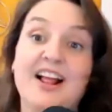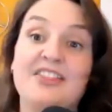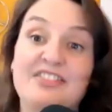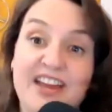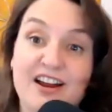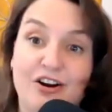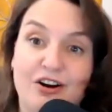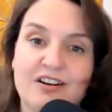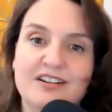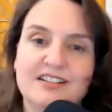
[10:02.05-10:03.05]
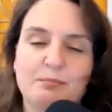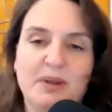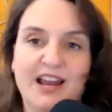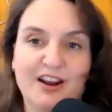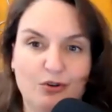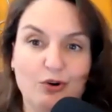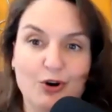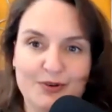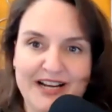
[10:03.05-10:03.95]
their paid or owned